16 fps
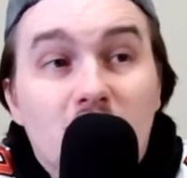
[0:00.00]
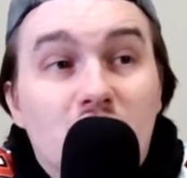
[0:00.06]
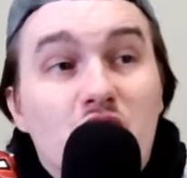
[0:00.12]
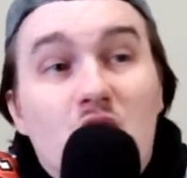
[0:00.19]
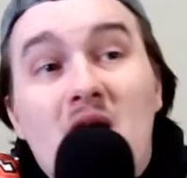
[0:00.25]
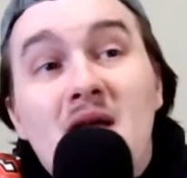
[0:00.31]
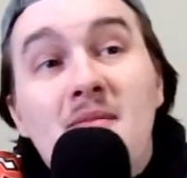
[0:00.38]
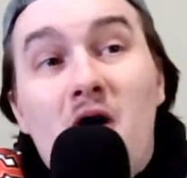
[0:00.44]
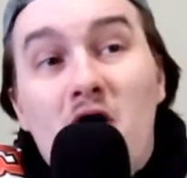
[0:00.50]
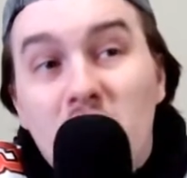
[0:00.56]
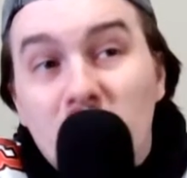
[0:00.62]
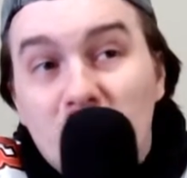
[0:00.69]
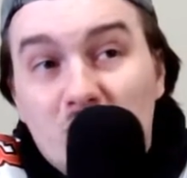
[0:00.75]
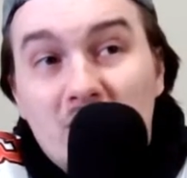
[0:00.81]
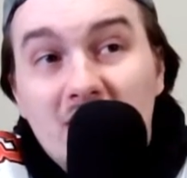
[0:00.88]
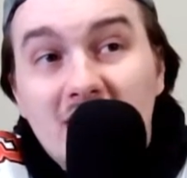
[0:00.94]

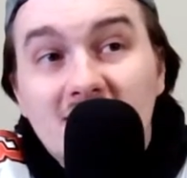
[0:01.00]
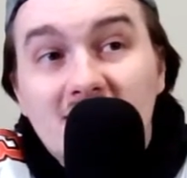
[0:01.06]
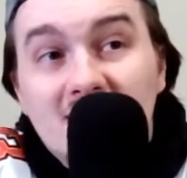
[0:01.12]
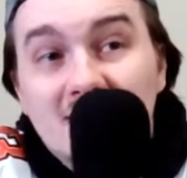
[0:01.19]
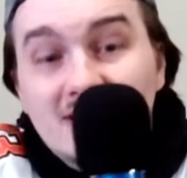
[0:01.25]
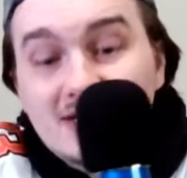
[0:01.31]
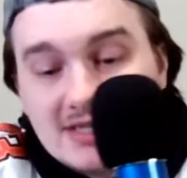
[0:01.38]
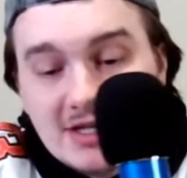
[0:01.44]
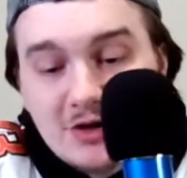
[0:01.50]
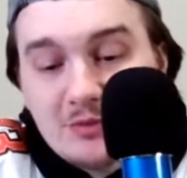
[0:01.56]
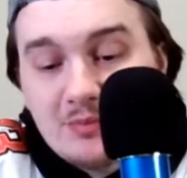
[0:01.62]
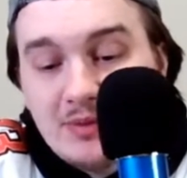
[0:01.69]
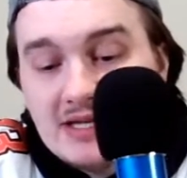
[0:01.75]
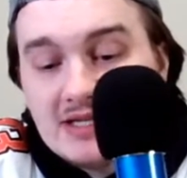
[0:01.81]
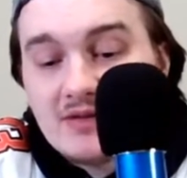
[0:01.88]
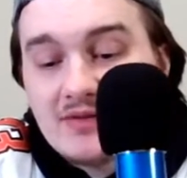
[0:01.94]
Draymond Green is the
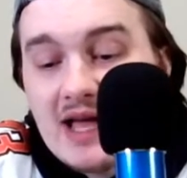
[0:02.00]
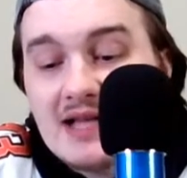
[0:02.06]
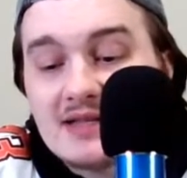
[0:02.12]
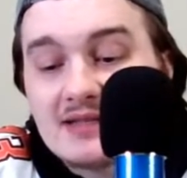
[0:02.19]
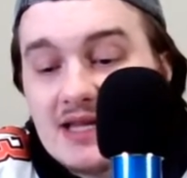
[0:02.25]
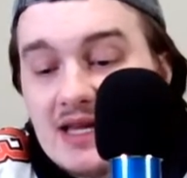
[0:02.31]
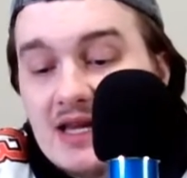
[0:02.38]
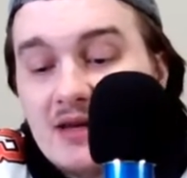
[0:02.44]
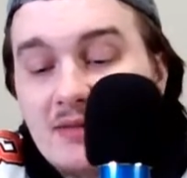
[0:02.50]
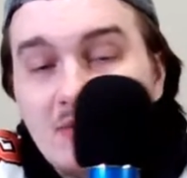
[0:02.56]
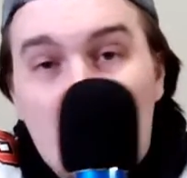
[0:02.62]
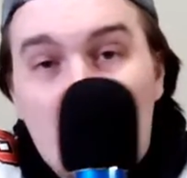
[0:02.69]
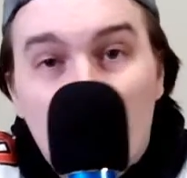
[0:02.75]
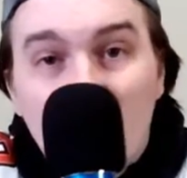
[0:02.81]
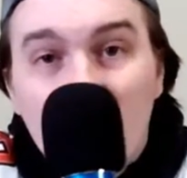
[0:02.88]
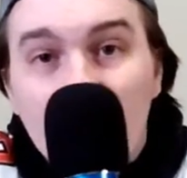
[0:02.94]
centerpiece of that team
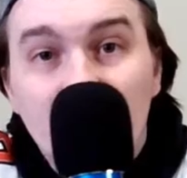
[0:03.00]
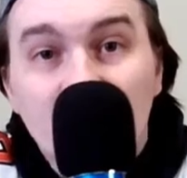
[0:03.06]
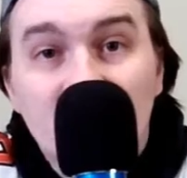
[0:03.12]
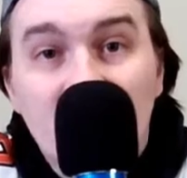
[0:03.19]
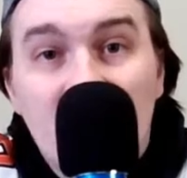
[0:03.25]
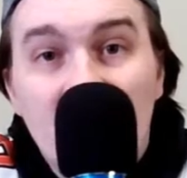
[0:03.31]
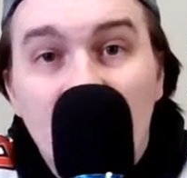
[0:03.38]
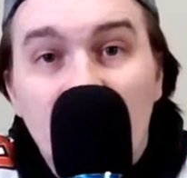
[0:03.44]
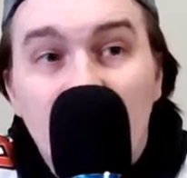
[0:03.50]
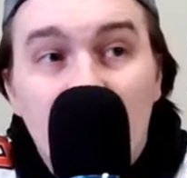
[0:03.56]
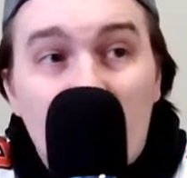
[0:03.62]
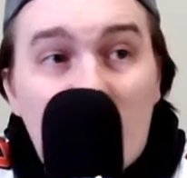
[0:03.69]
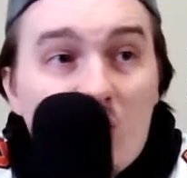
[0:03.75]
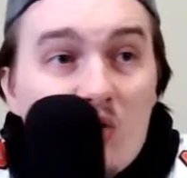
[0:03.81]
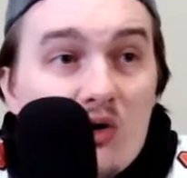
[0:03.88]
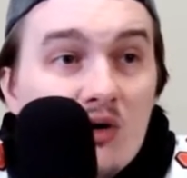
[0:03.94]
on either side of the
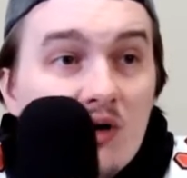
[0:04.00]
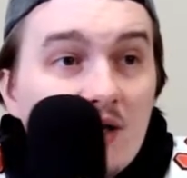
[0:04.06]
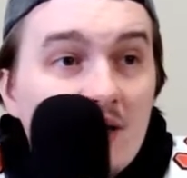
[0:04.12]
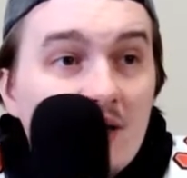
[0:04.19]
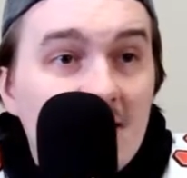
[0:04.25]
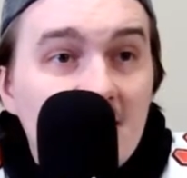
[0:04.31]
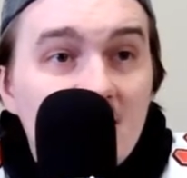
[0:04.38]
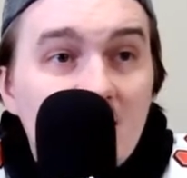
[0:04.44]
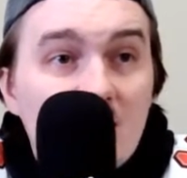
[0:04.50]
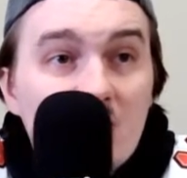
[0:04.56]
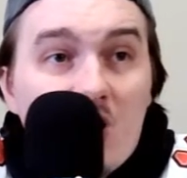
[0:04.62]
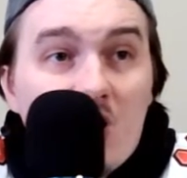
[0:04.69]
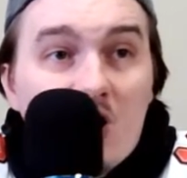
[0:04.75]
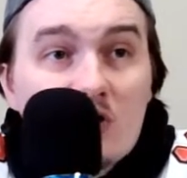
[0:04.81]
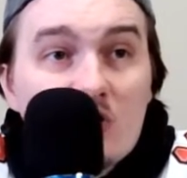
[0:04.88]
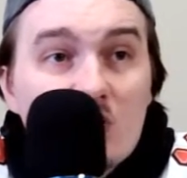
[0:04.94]
ball, in the
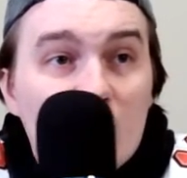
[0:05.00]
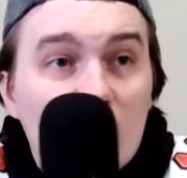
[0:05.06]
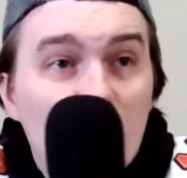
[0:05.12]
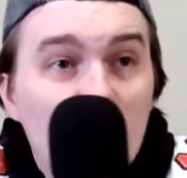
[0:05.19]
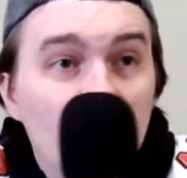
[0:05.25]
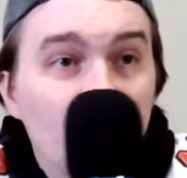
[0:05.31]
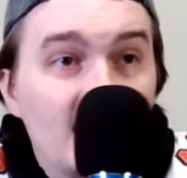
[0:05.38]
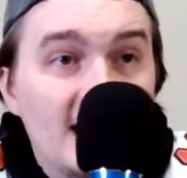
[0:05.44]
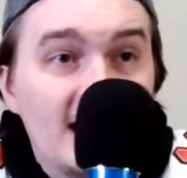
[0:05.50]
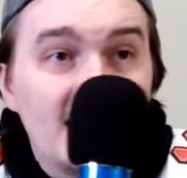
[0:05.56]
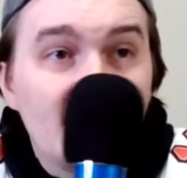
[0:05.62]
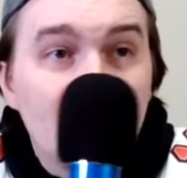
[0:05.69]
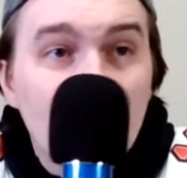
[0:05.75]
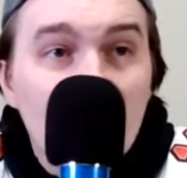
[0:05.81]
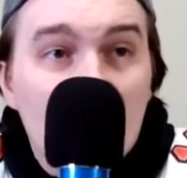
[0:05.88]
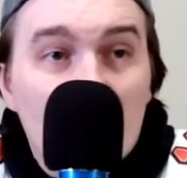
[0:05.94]
locker room,
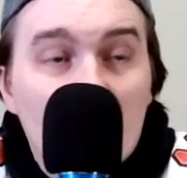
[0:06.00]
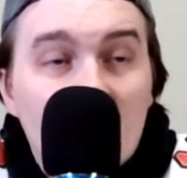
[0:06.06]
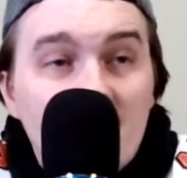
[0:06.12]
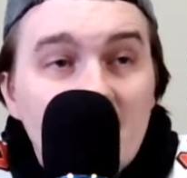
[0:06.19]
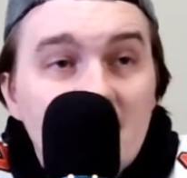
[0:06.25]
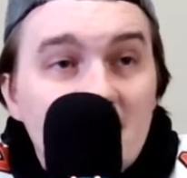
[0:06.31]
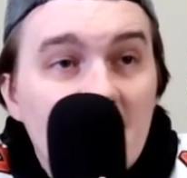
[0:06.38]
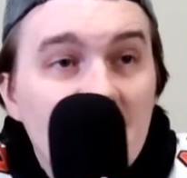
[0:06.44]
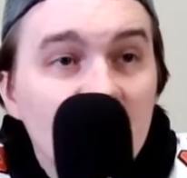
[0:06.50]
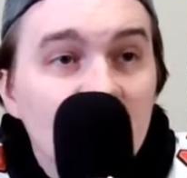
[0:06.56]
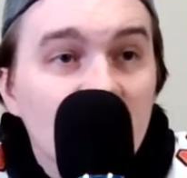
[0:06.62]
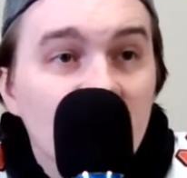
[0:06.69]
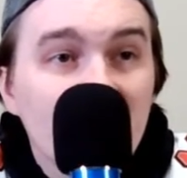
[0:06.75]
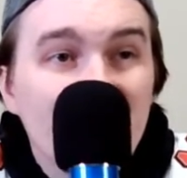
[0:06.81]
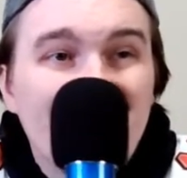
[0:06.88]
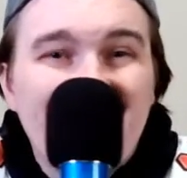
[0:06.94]
in the
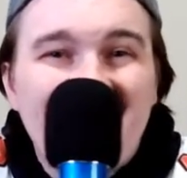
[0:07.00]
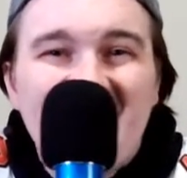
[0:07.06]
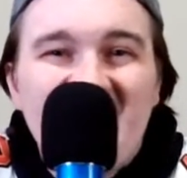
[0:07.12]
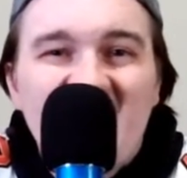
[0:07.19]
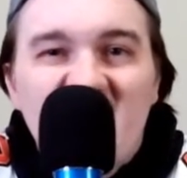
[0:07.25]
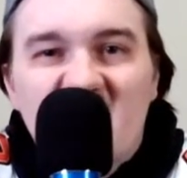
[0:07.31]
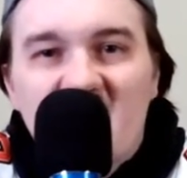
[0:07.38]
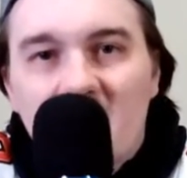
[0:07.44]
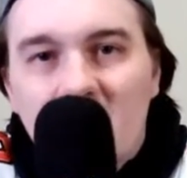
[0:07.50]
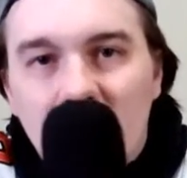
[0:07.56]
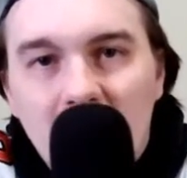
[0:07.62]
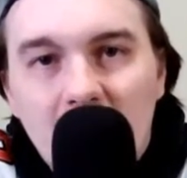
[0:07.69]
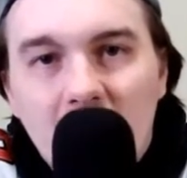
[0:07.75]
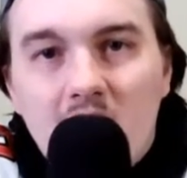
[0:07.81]
organization, anything.